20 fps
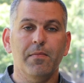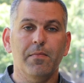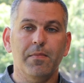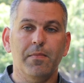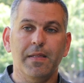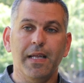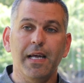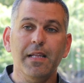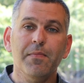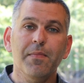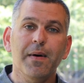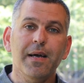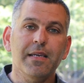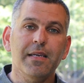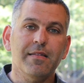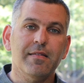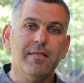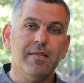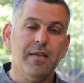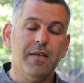that by
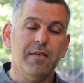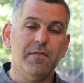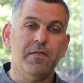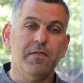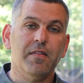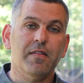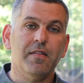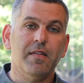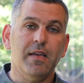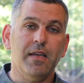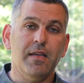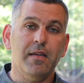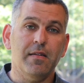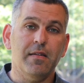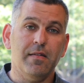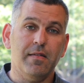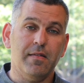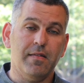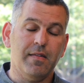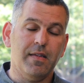itself sa-
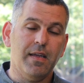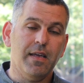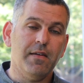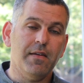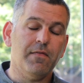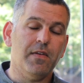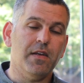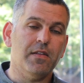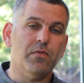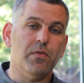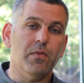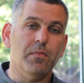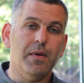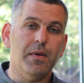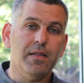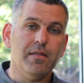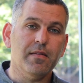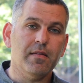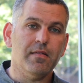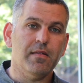save a
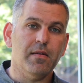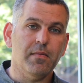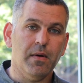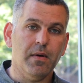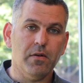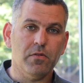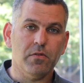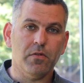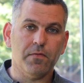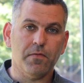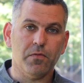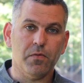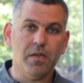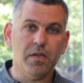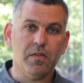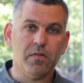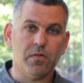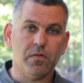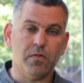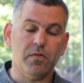tremendous amount of
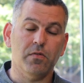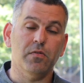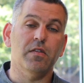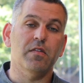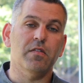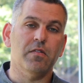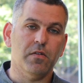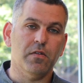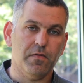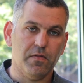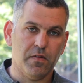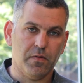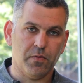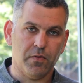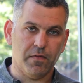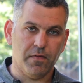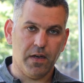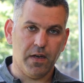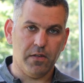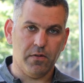resource to the service
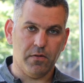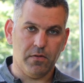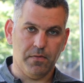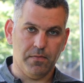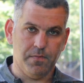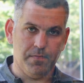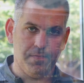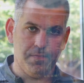provider.